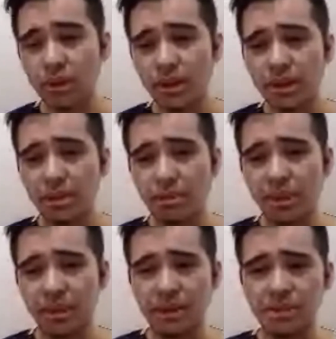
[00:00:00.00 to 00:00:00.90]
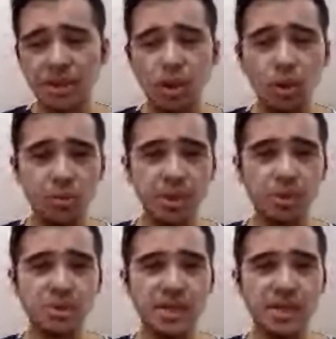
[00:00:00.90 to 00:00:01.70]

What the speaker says: but there's a homeostatic